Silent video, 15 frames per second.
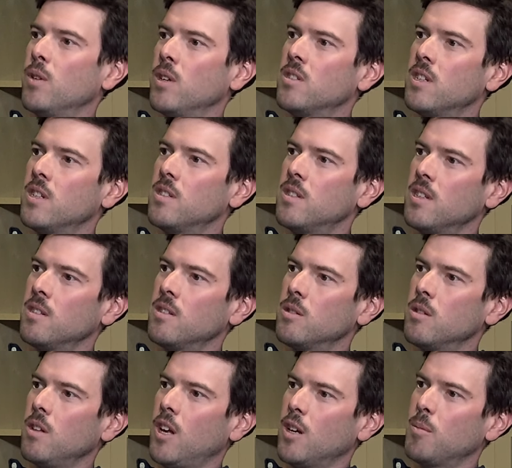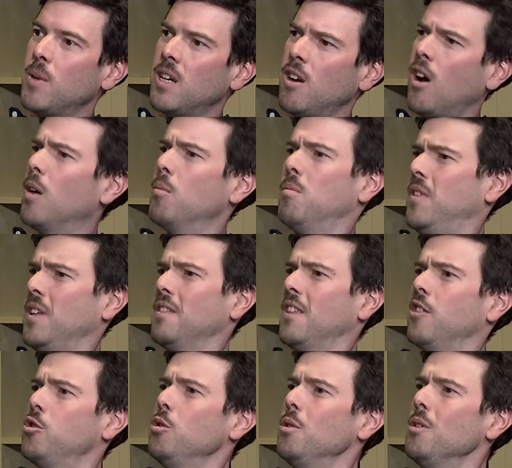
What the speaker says: sees things like me, and I think they should.